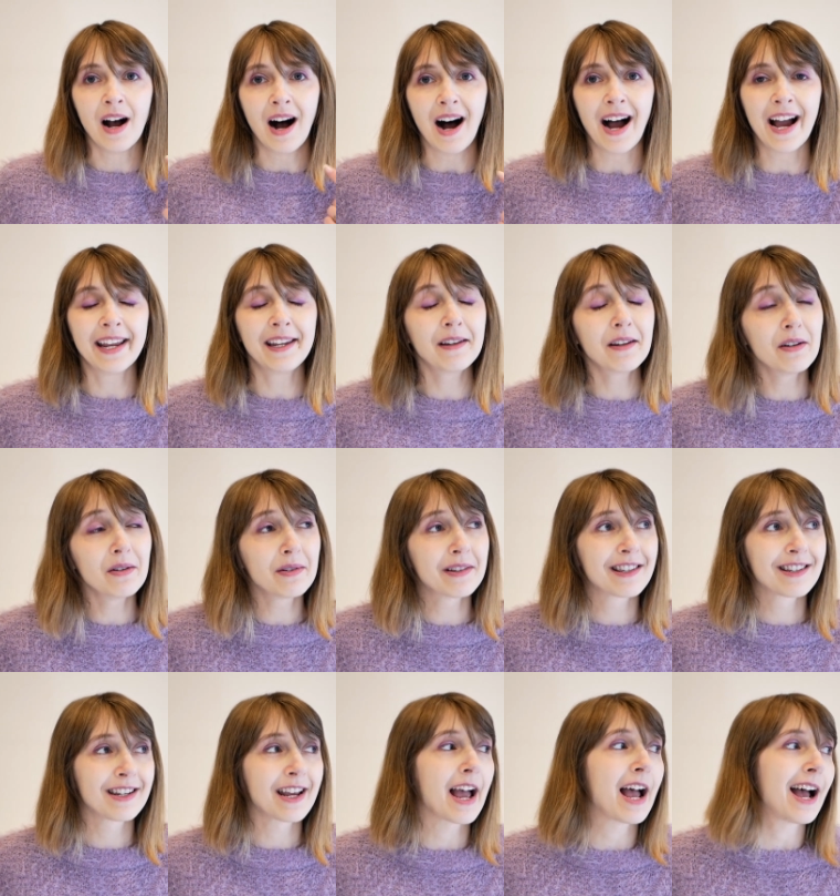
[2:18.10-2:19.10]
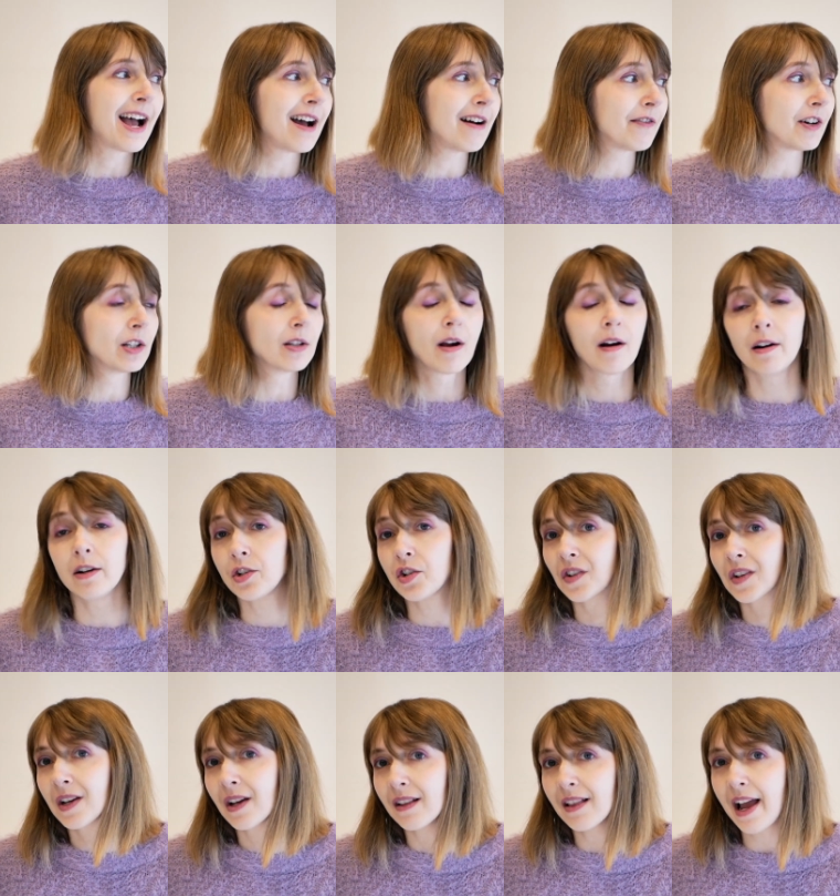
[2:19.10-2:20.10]
I used to have a
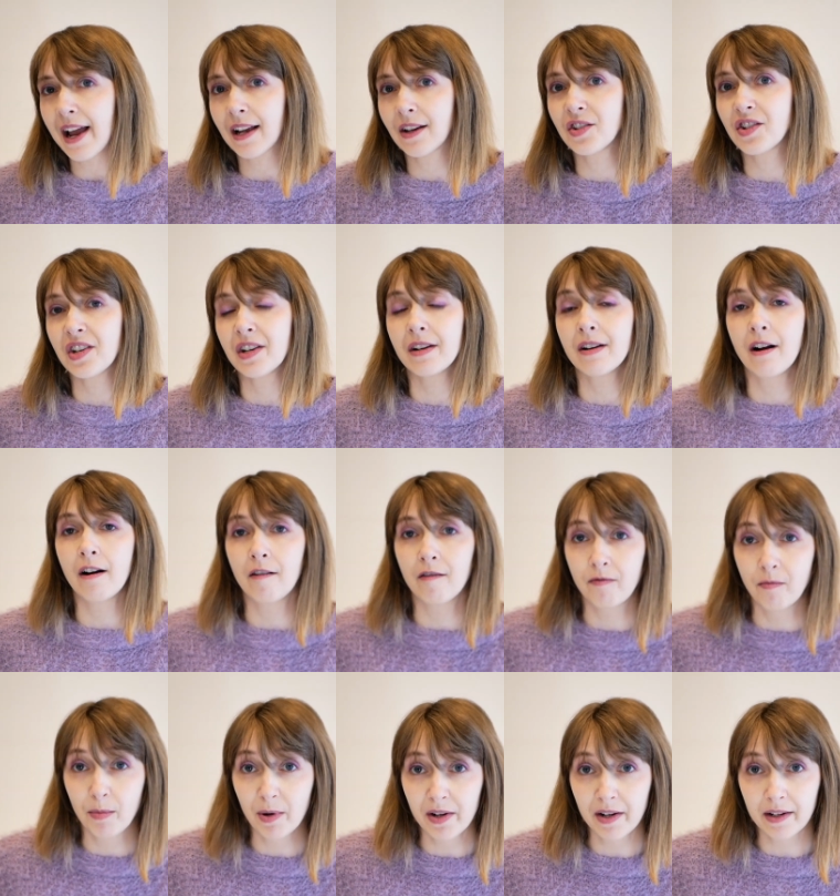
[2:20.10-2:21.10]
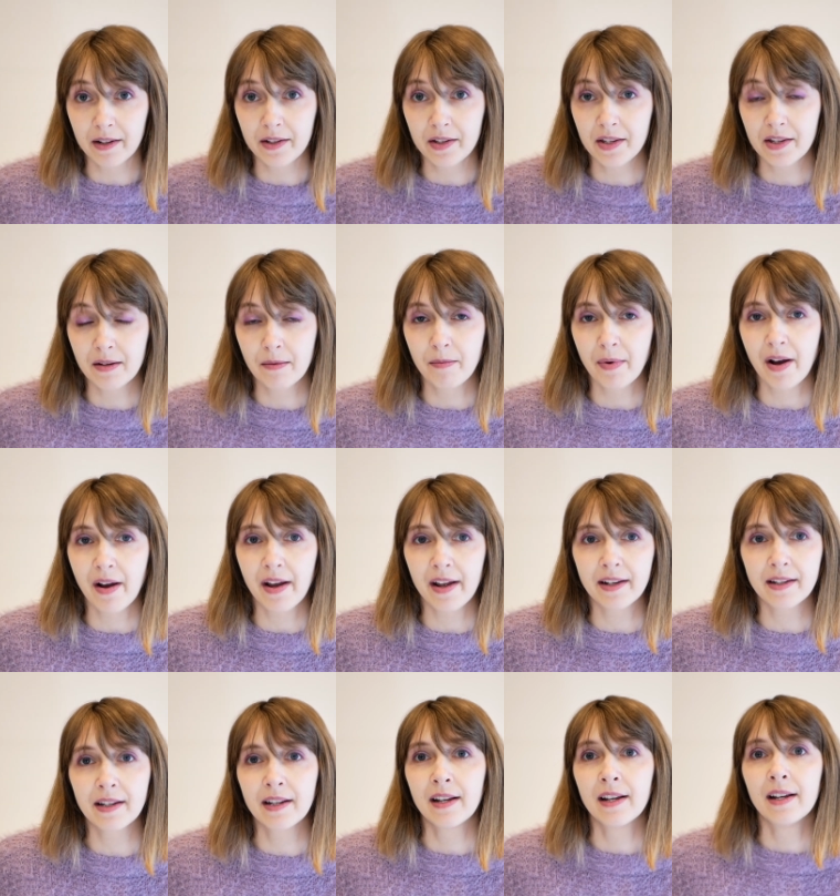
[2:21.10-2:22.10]
large collection of books,
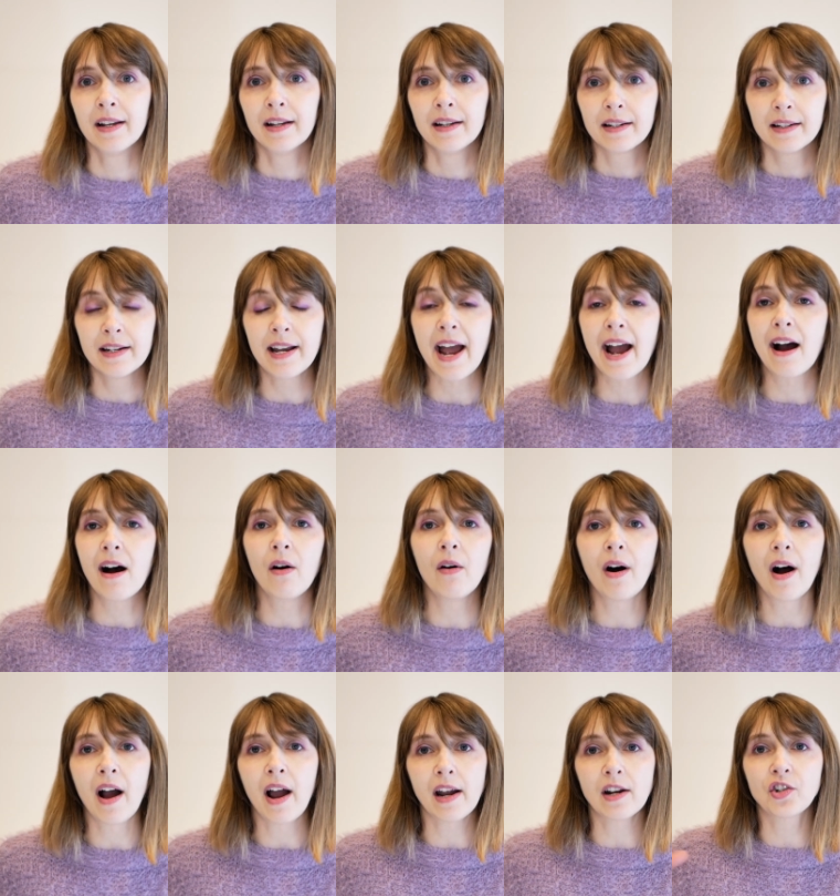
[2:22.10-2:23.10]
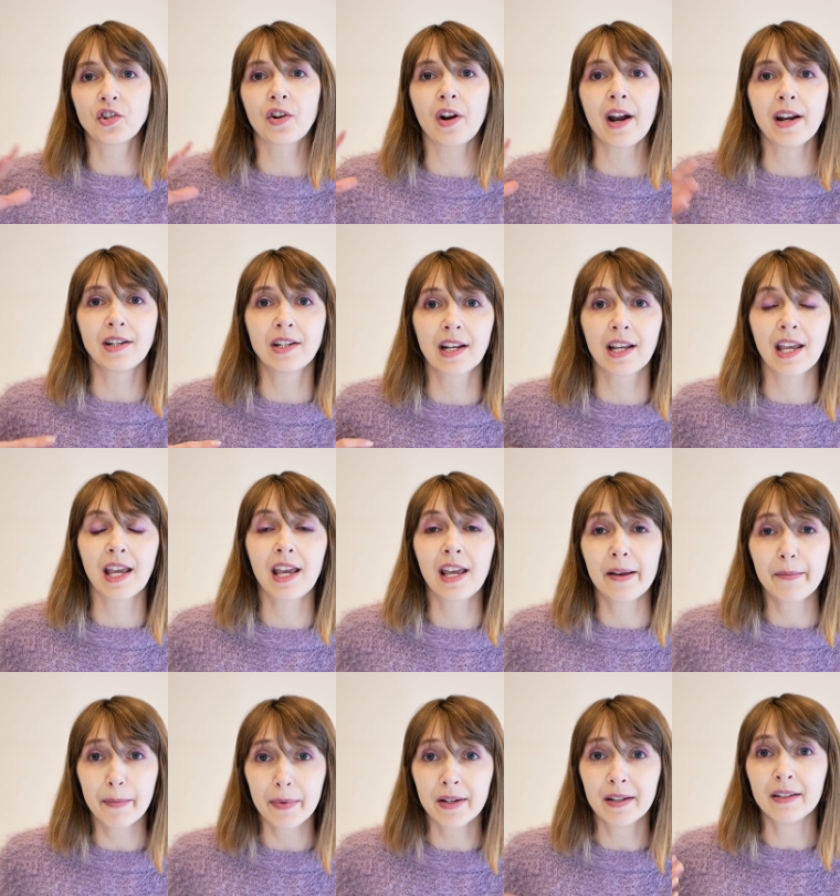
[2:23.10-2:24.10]
but now I try to
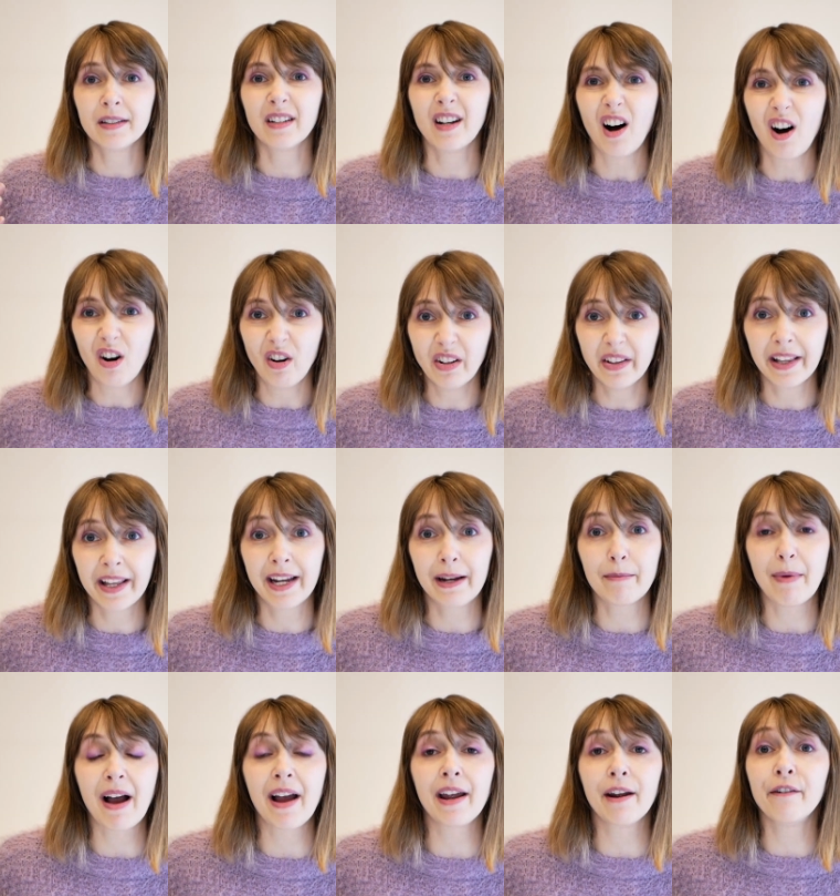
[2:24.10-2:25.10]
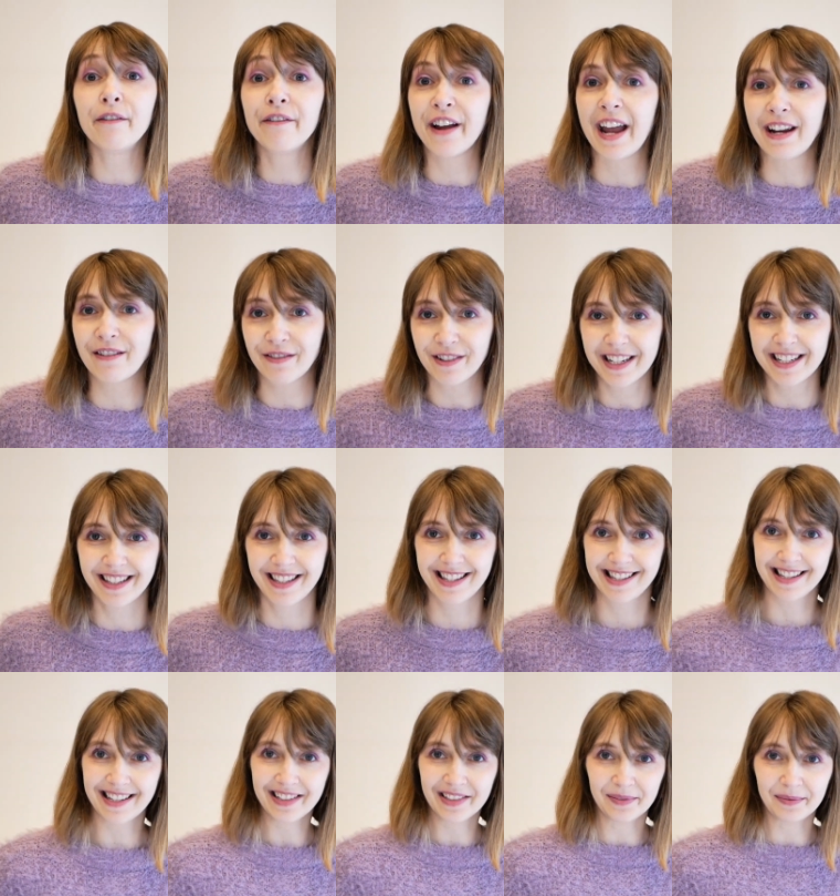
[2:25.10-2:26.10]
keep only my favorites.